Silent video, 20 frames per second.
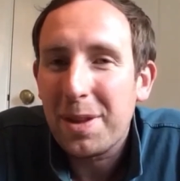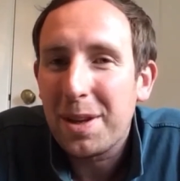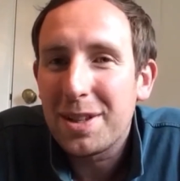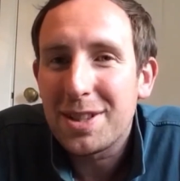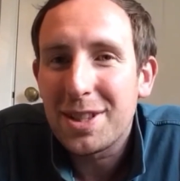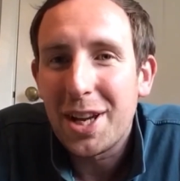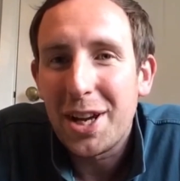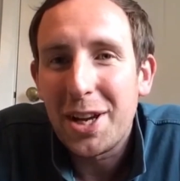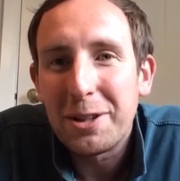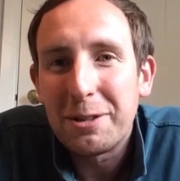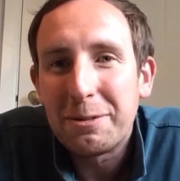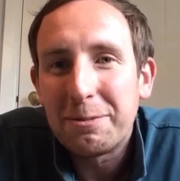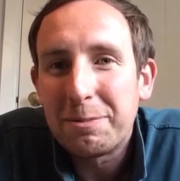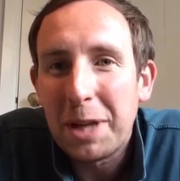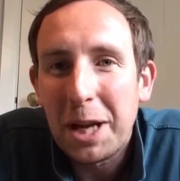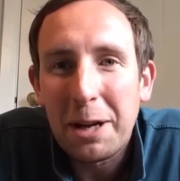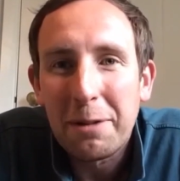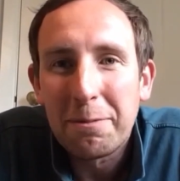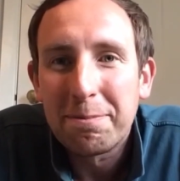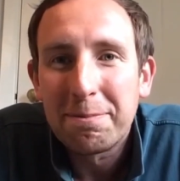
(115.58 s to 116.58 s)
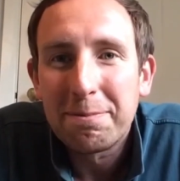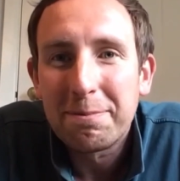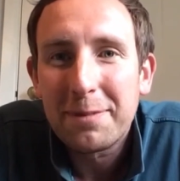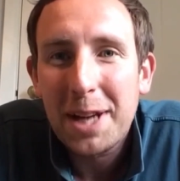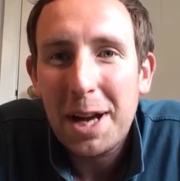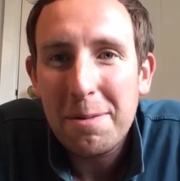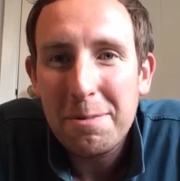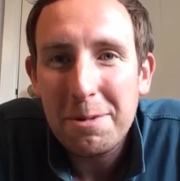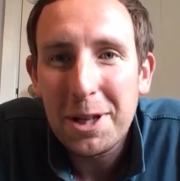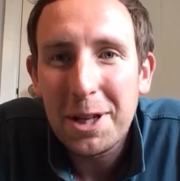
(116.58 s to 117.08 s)
So yeah,
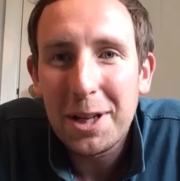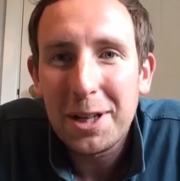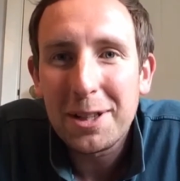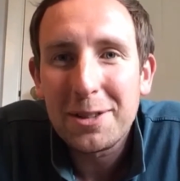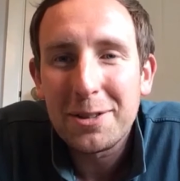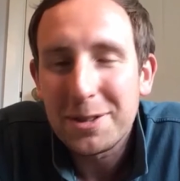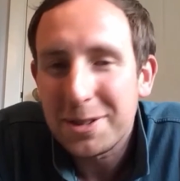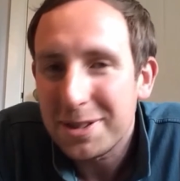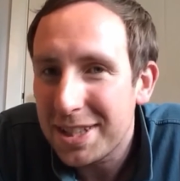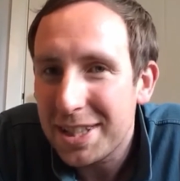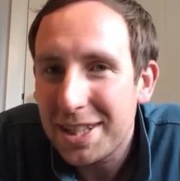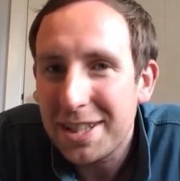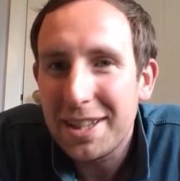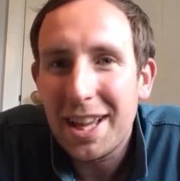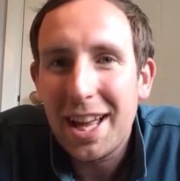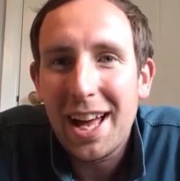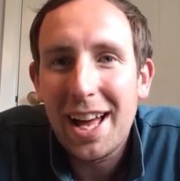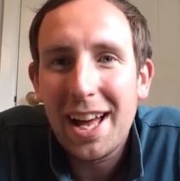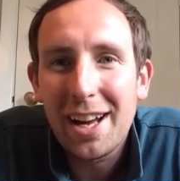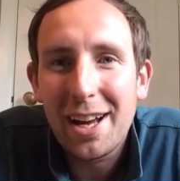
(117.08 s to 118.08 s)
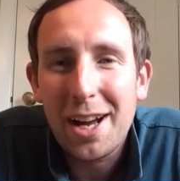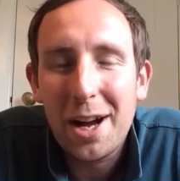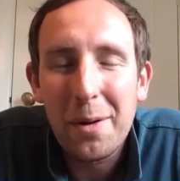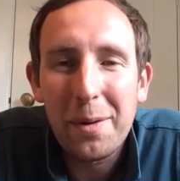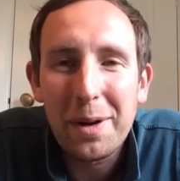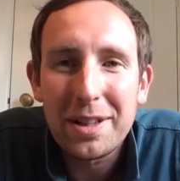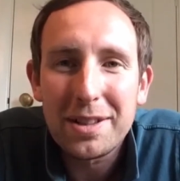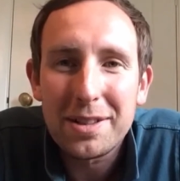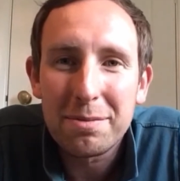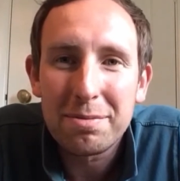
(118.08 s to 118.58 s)
come along, we'll see you there. Can't
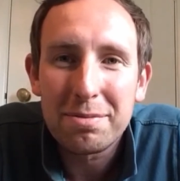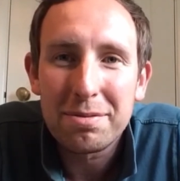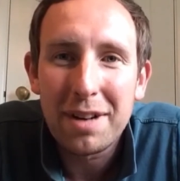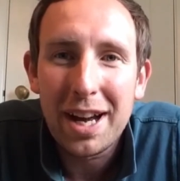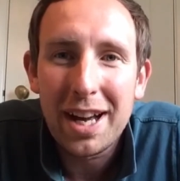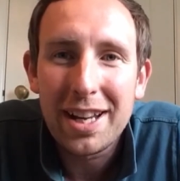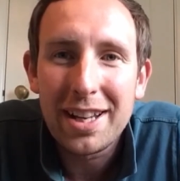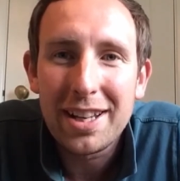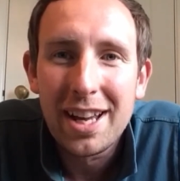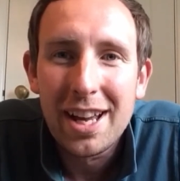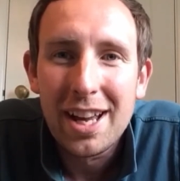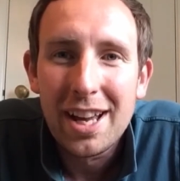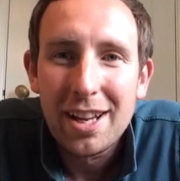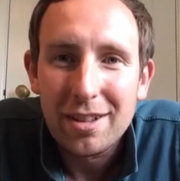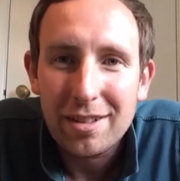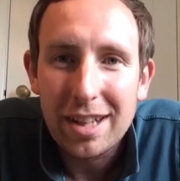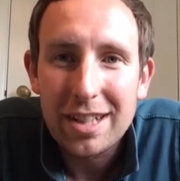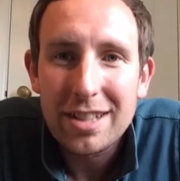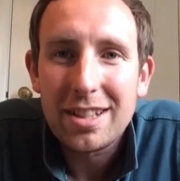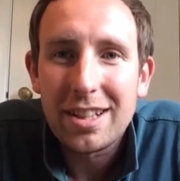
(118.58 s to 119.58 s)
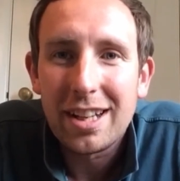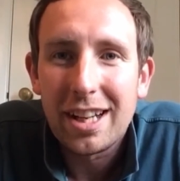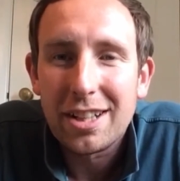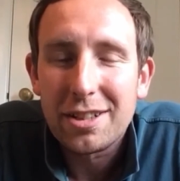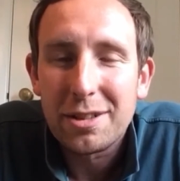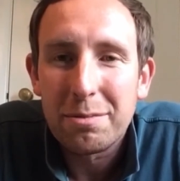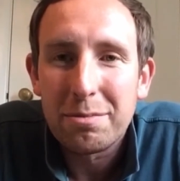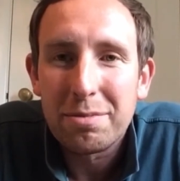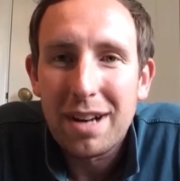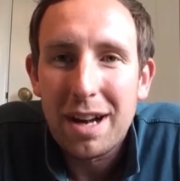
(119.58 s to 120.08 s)
wait to pray. Grace
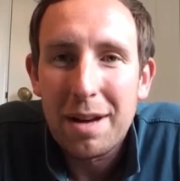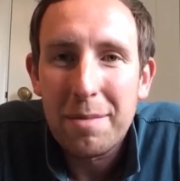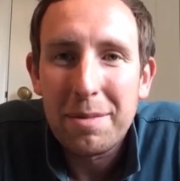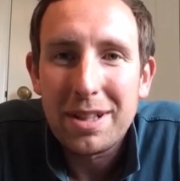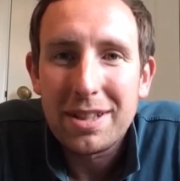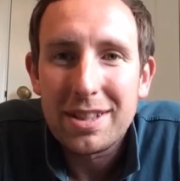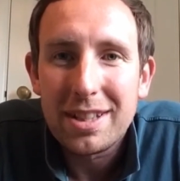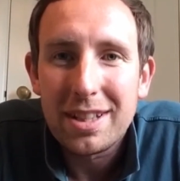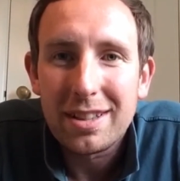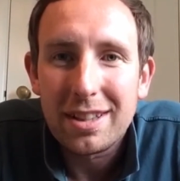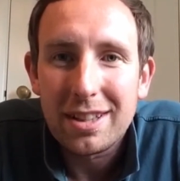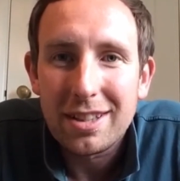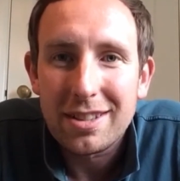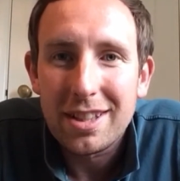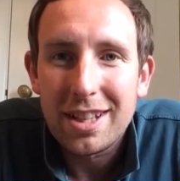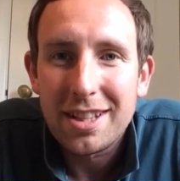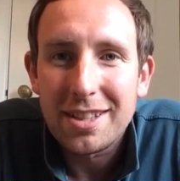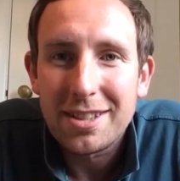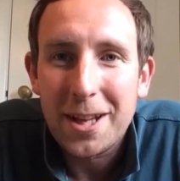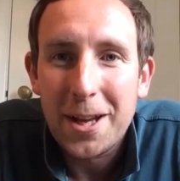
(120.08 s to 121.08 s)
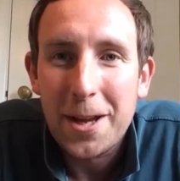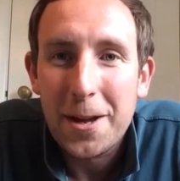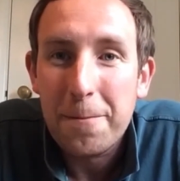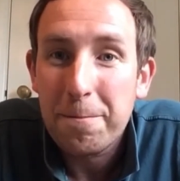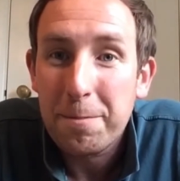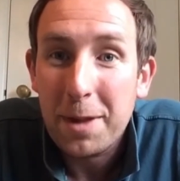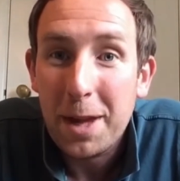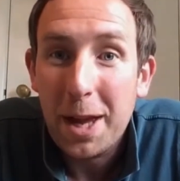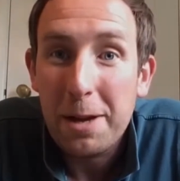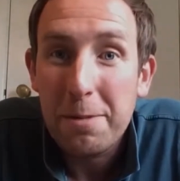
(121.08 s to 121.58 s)
Connection prayer meeting this Thursday,
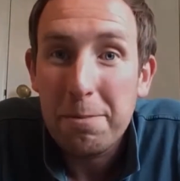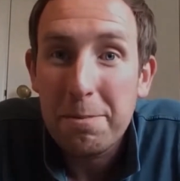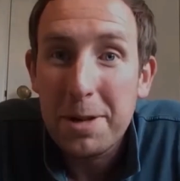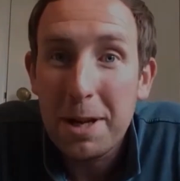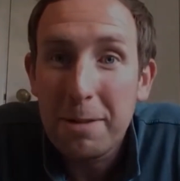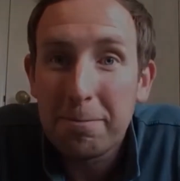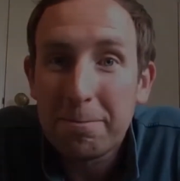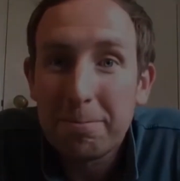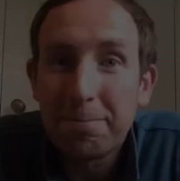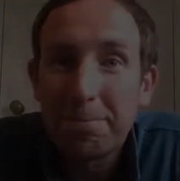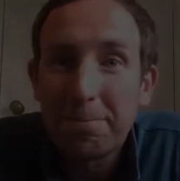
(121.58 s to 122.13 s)
8 p.m.